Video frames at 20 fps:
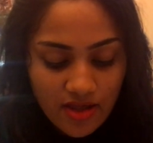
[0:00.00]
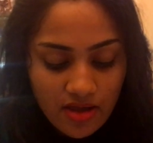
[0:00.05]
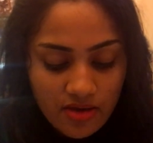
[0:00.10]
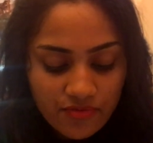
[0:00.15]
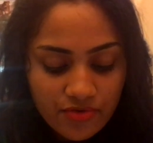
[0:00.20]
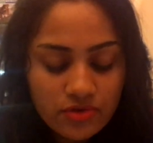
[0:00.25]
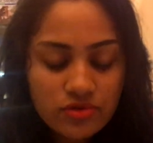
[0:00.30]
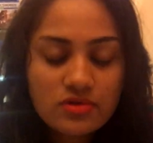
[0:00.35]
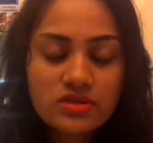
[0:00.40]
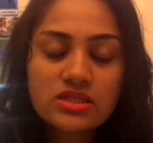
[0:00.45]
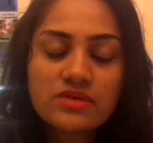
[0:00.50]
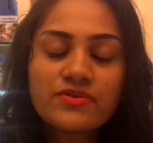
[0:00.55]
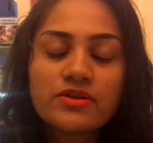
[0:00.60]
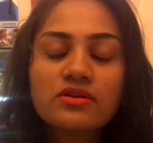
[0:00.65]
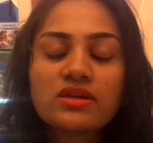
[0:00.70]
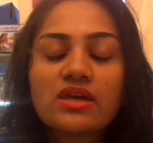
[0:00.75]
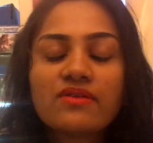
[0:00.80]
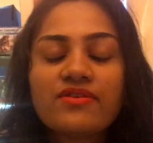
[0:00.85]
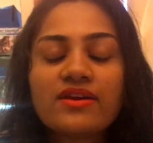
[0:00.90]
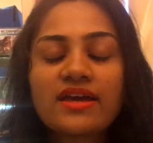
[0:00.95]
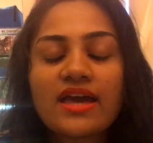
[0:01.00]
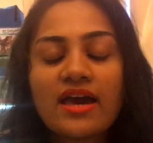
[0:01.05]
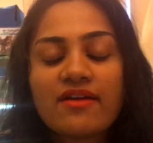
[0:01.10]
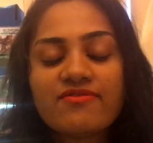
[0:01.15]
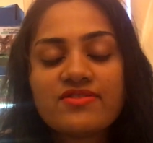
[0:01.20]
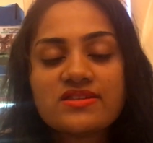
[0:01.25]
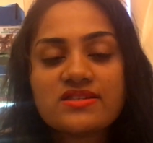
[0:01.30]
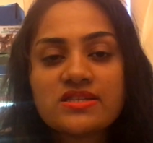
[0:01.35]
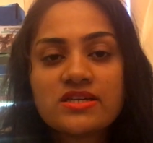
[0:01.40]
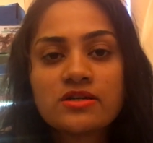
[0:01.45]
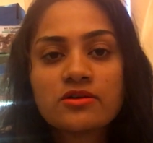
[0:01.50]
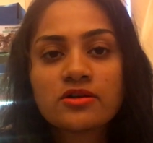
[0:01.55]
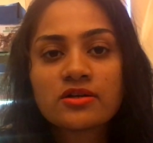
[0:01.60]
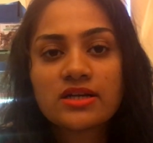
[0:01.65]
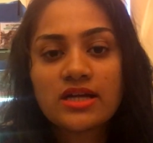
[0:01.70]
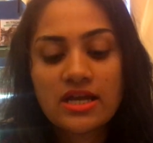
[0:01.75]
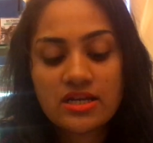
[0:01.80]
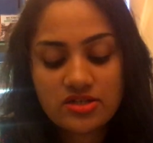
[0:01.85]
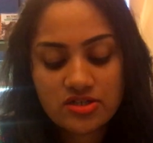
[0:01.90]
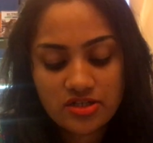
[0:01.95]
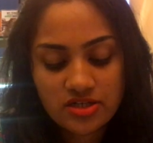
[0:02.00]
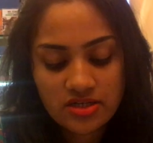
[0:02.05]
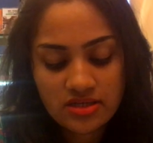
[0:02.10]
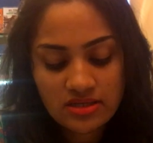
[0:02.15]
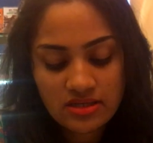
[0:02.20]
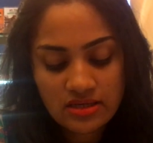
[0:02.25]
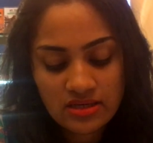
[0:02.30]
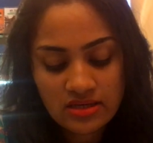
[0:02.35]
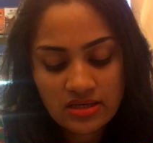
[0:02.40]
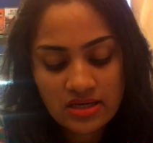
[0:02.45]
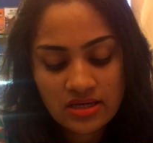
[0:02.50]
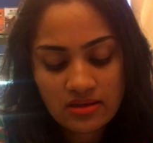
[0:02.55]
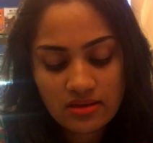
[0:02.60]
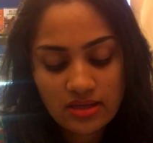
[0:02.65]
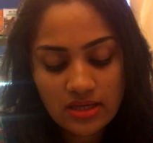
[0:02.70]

For those of you giving FSC or Inter, it